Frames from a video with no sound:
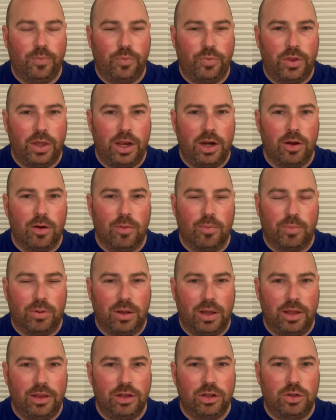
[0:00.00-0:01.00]
they don't
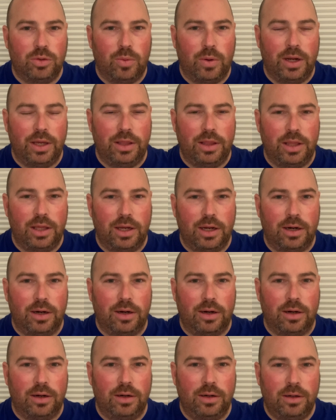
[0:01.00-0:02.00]
play this way.
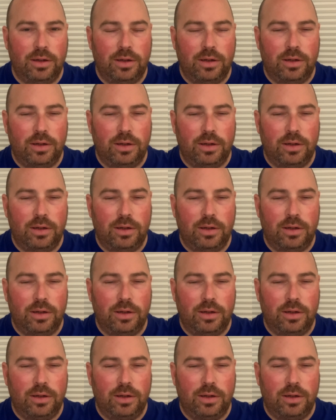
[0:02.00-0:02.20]
Their